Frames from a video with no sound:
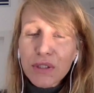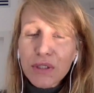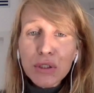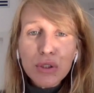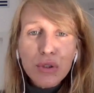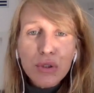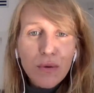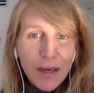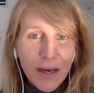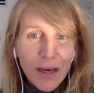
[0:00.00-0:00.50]

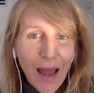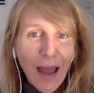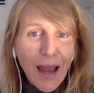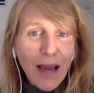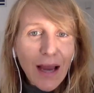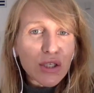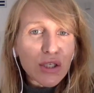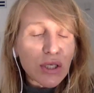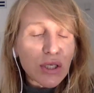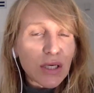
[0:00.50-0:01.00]
you can
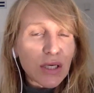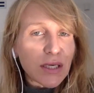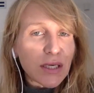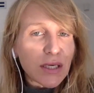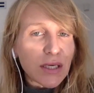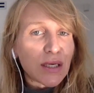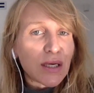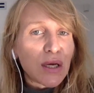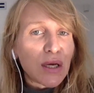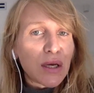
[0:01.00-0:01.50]

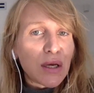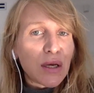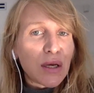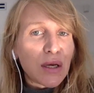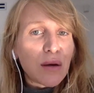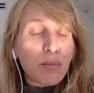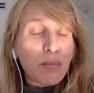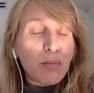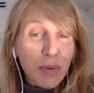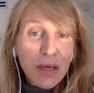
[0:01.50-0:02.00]
actually
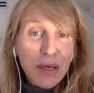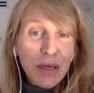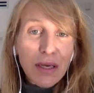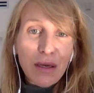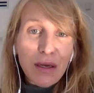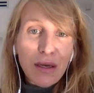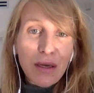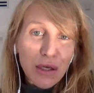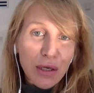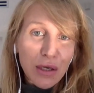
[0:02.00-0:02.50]

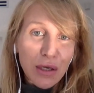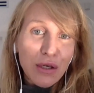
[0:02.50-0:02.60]
be,